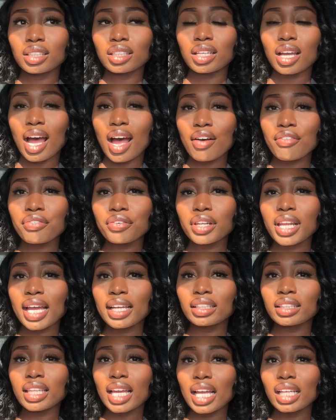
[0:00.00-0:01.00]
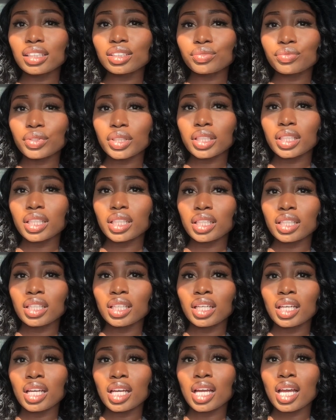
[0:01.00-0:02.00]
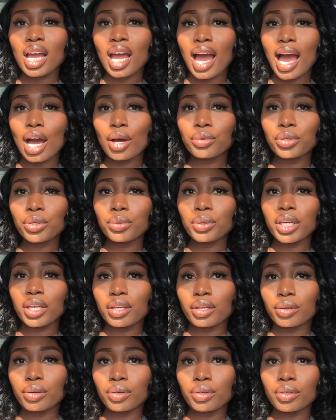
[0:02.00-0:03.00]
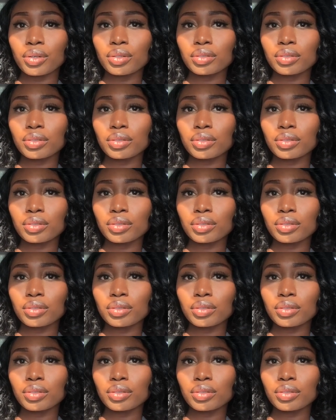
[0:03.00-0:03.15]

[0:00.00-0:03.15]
I feel like that's really how you heal.